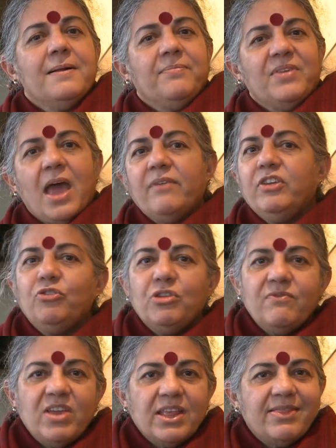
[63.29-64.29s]
they're having to
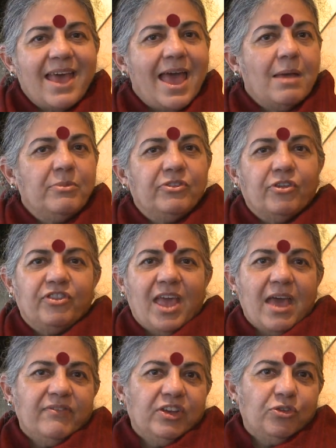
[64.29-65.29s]
invade the Amazon, they're
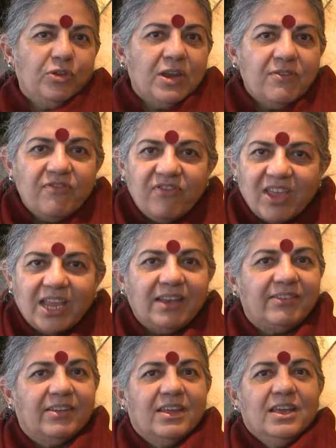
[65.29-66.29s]
having to invade